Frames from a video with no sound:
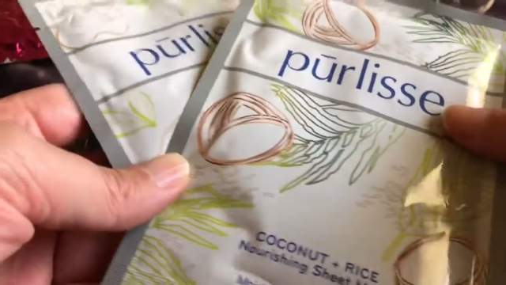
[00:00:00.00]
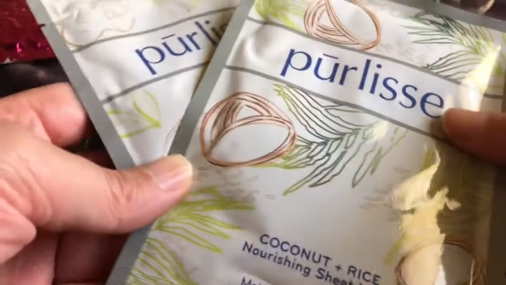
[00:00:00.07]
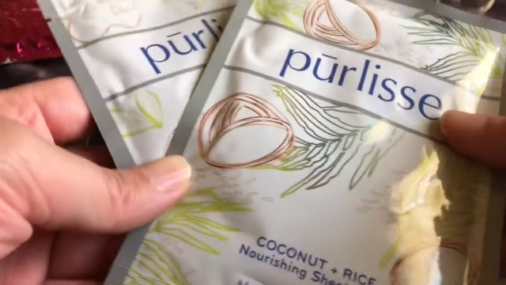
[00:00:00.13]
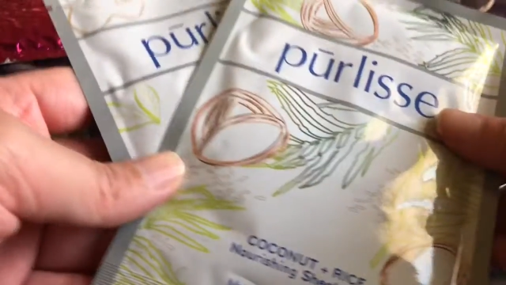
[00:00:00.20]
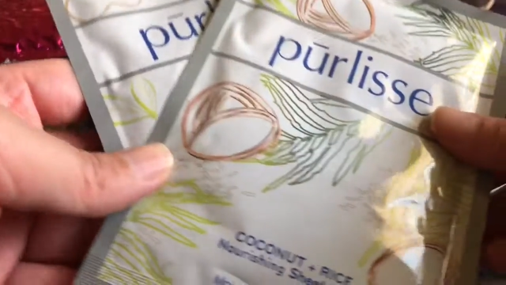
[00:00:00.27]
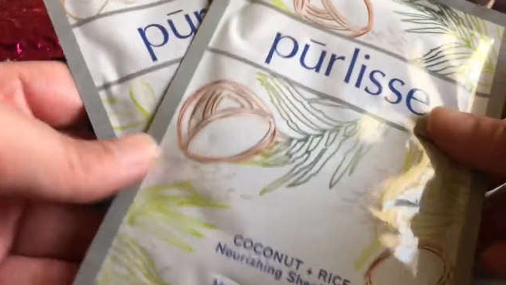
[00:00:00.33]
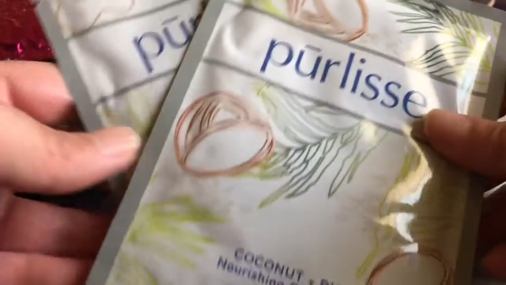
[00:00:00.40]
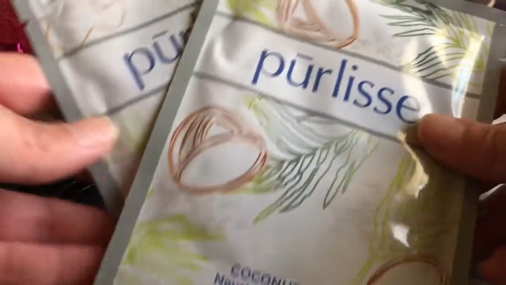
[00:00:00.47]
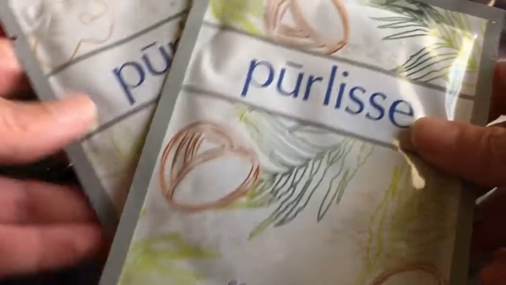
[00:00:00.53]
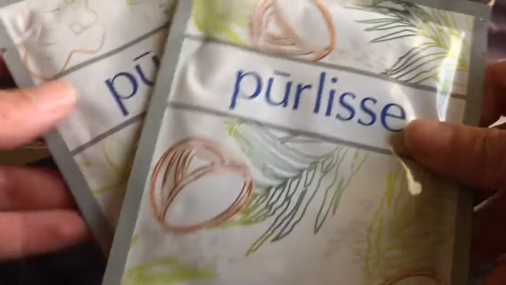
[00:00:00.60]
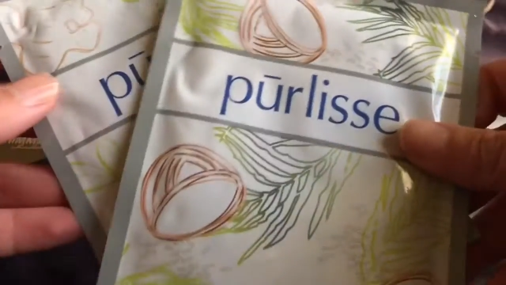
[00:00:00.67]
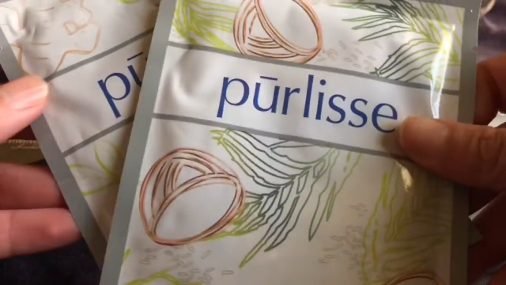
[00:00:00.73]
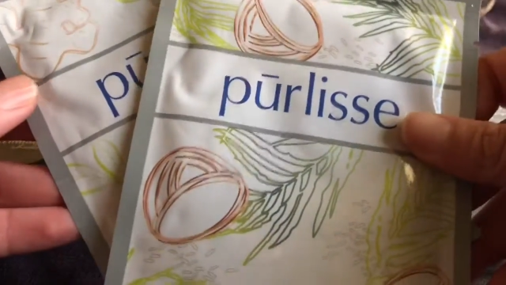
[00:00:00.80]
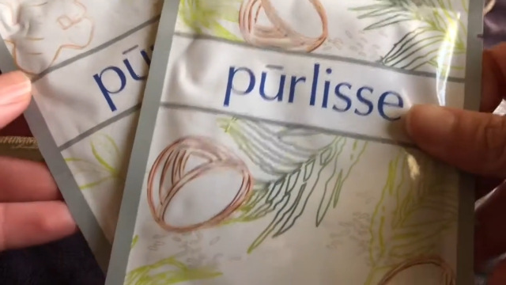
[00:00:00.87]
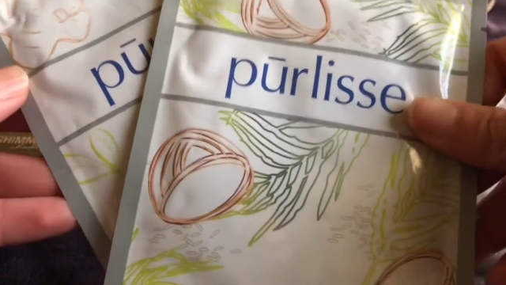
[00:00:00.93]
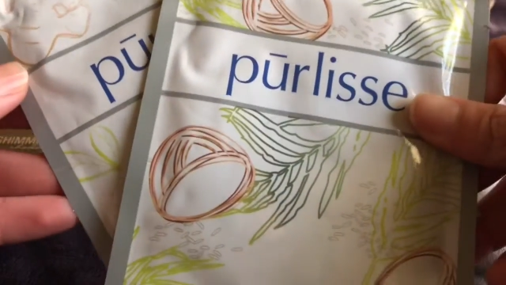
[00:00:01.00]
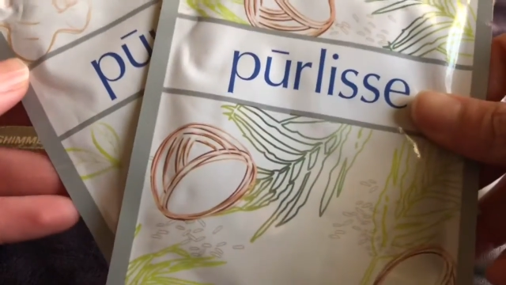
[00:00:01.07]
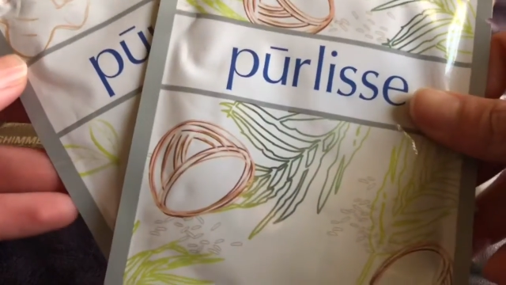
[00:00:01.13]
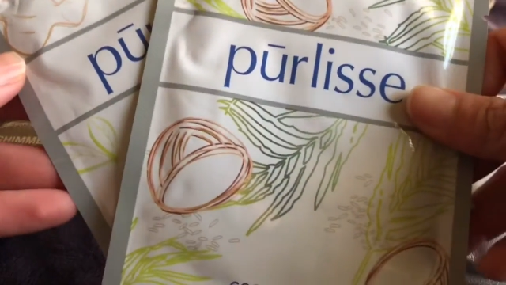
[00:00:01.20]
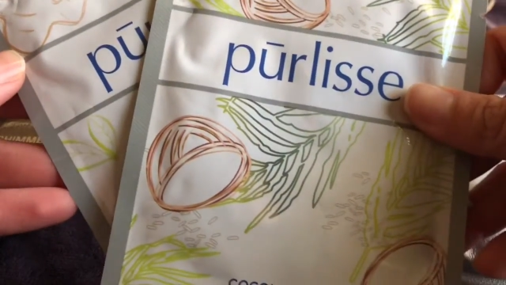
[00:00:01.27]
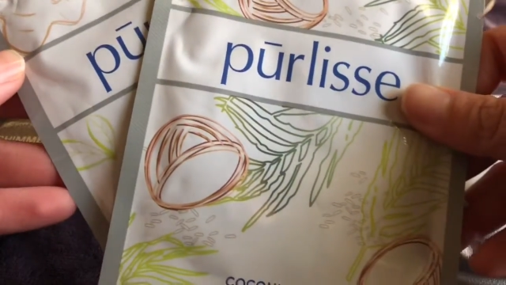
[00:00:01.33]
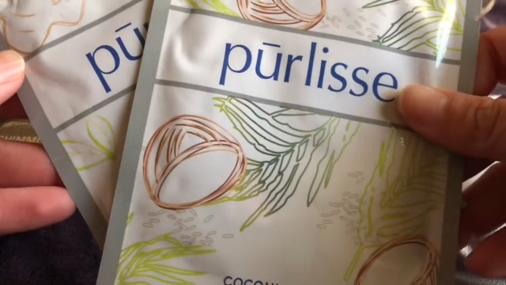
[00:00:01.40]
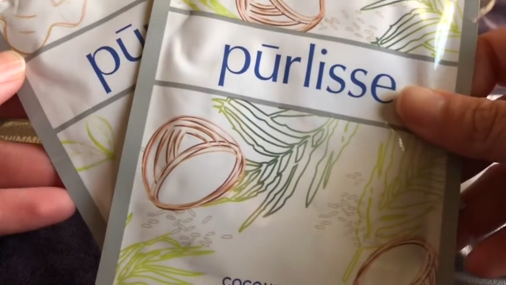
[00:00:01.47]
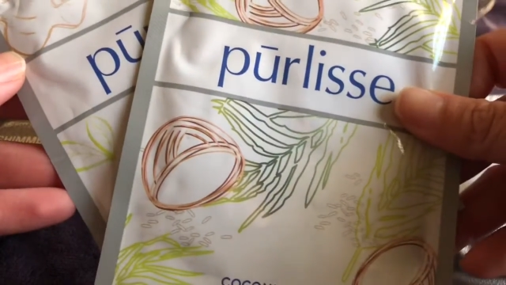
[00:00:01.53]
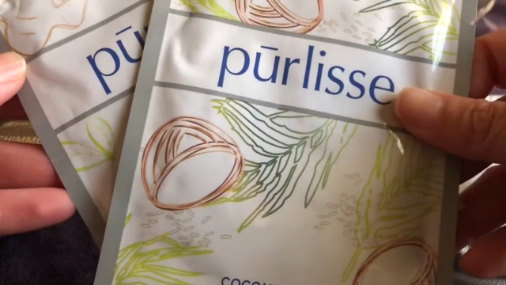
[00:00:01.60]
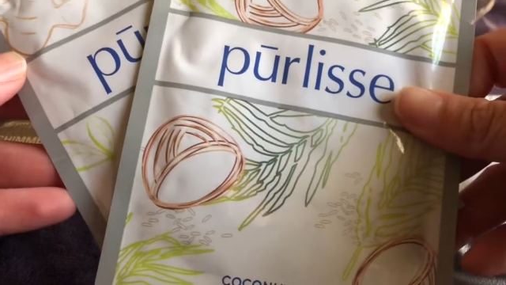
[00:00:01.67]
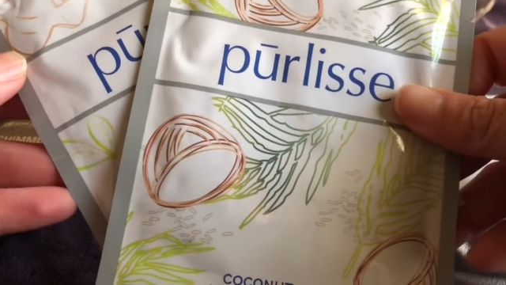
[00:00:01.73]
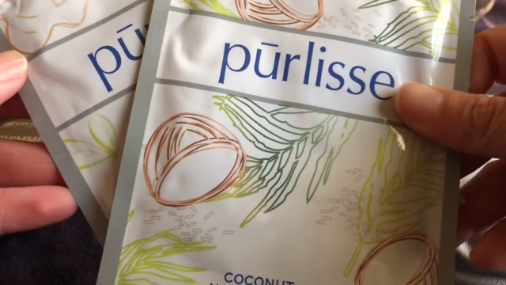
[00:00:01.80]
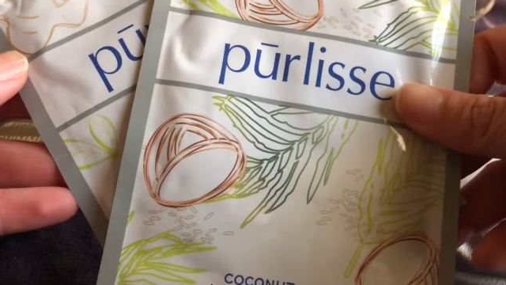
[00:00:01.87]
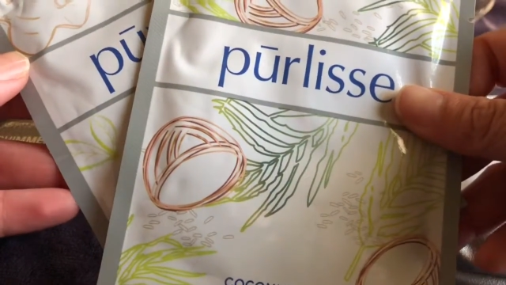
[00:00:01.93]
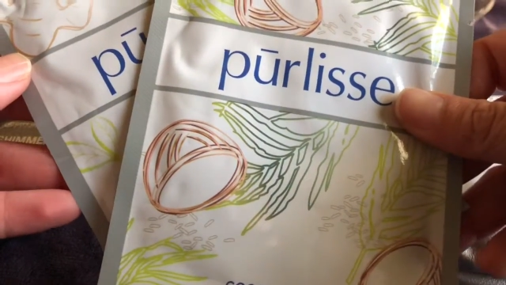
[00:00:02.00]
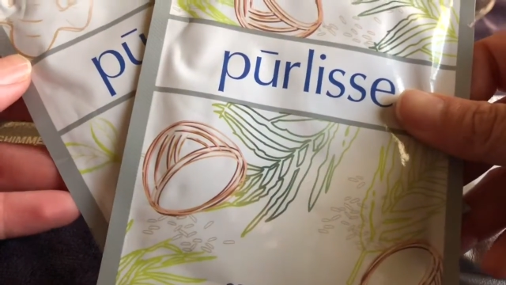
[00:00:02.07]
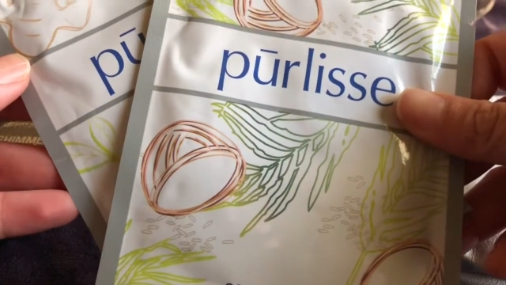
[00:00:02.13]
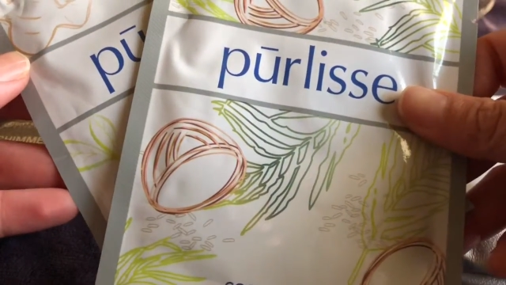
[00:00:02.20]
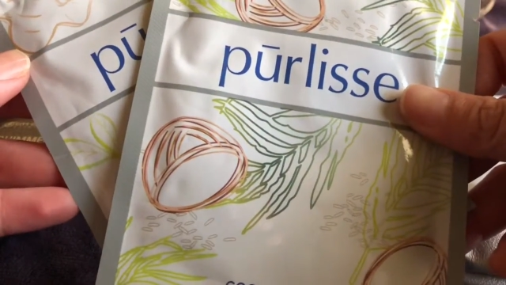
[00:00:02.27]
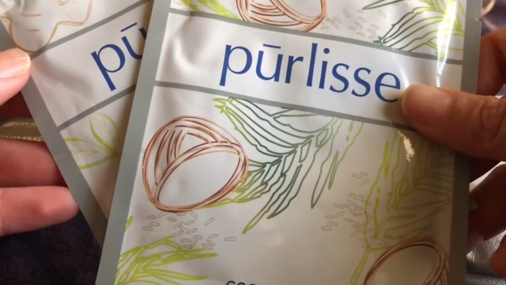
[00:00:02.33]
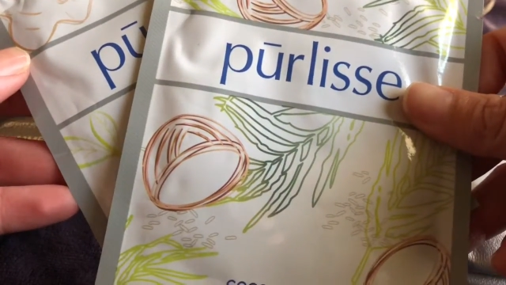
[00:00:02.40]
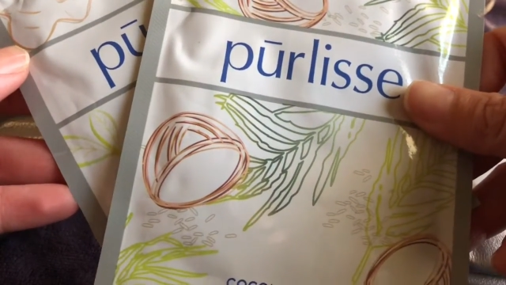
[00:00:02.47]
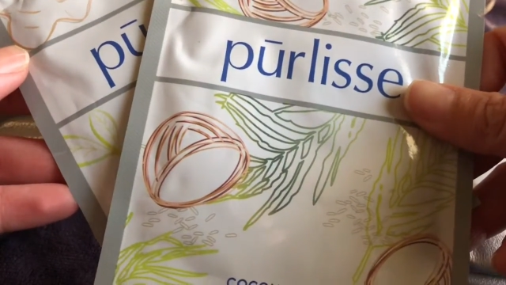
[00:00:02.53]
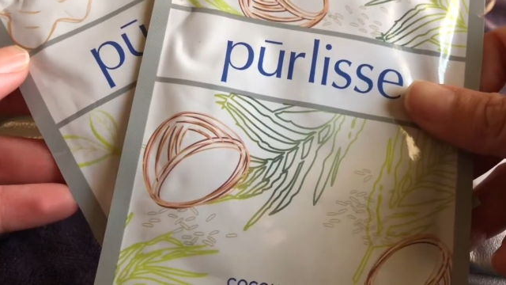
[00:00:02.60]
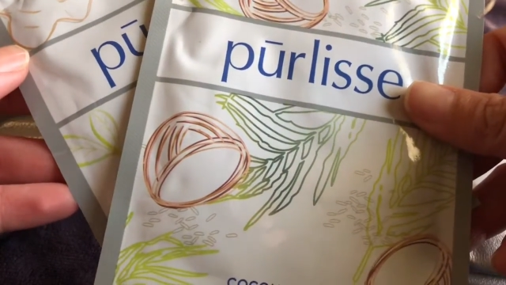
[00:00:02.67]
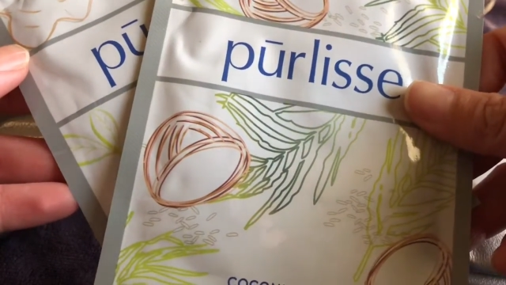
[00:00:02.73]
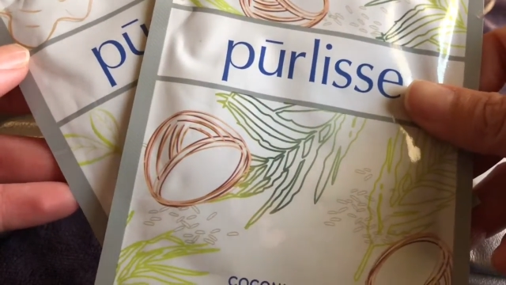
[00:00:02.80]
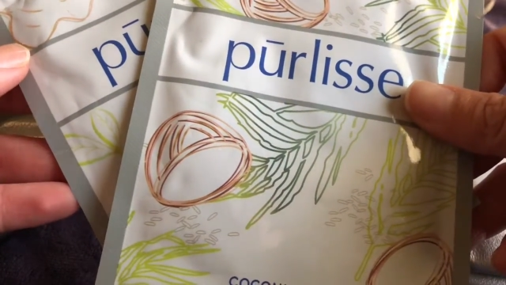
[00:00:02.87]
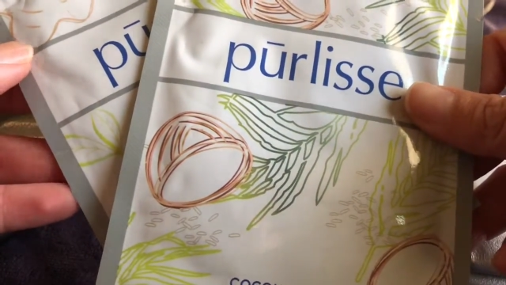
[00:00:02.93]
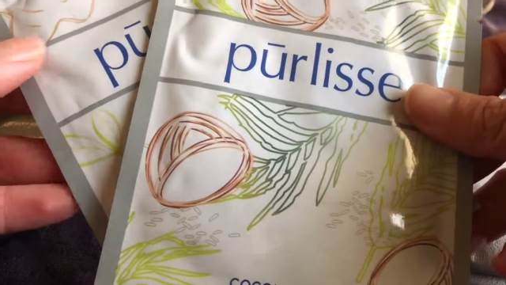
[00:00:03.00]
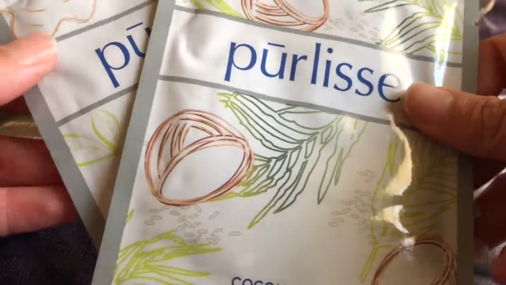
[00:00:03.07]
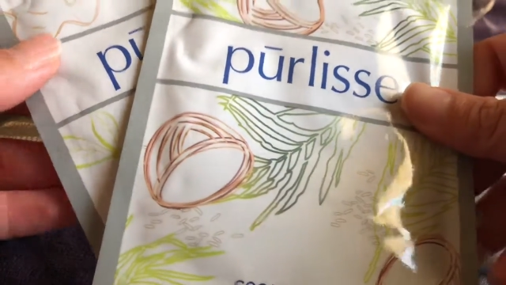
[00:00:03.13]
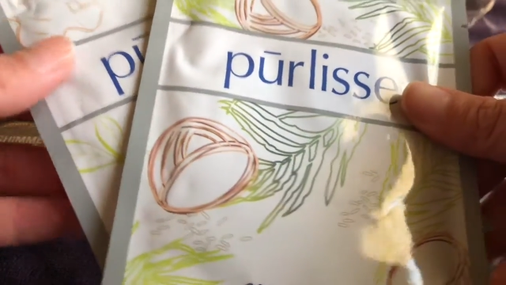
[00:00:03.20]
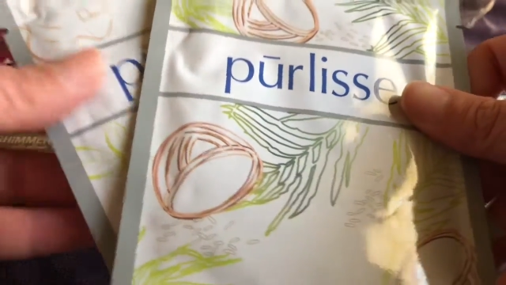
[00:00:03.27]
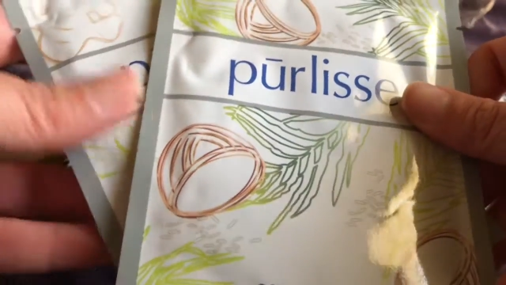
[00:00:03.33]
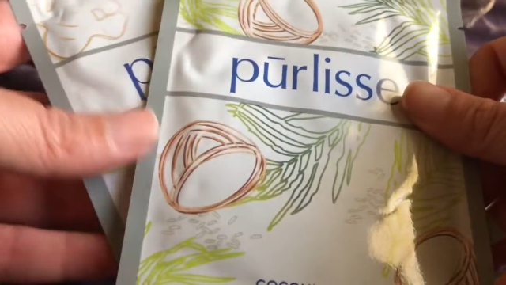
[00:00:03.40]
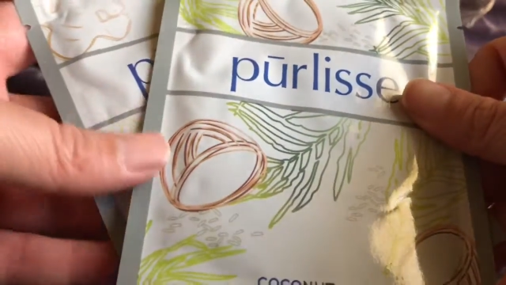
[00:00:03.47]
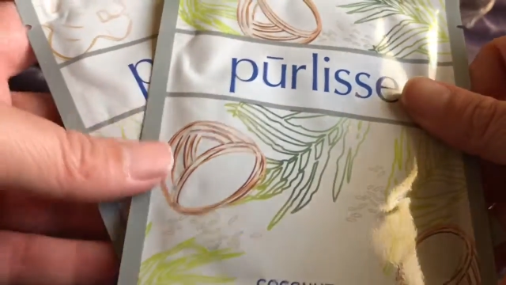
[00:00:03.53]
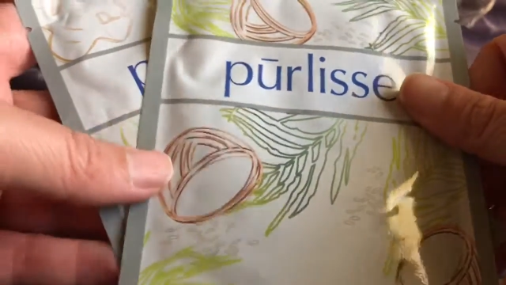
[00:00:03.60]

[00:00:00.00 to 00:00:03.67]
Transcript: No face is visible, so there are no lips to read.